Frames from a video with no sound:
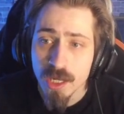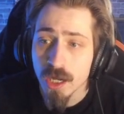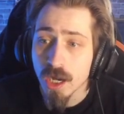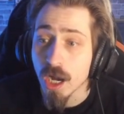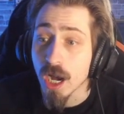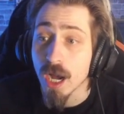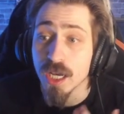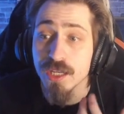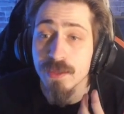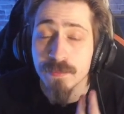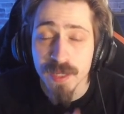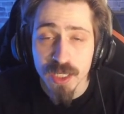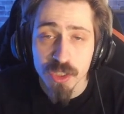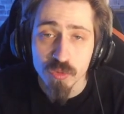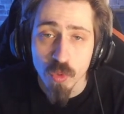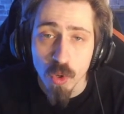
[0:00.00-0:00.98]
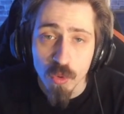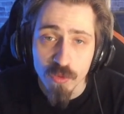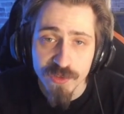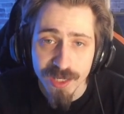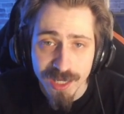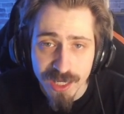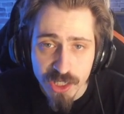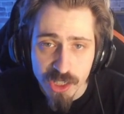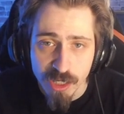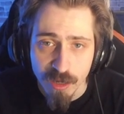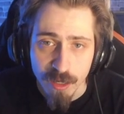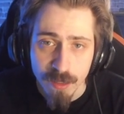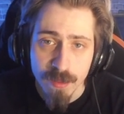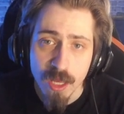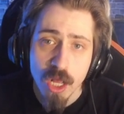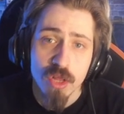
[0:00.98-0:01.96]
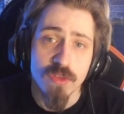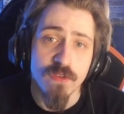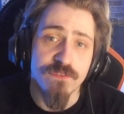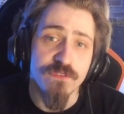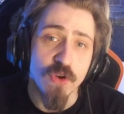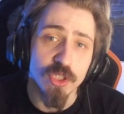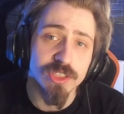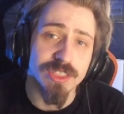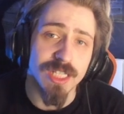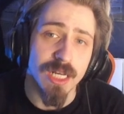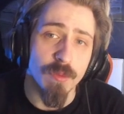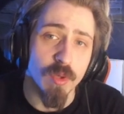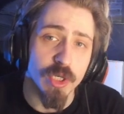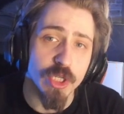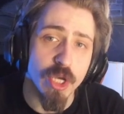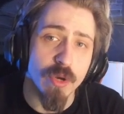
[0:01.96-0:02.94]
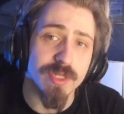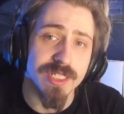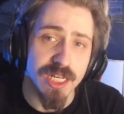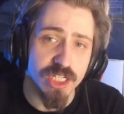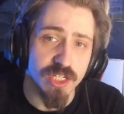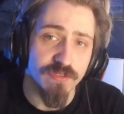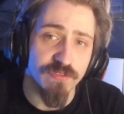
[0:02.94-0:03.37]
and it pairs well with your Legendary. The first talent we're going to go is Lashing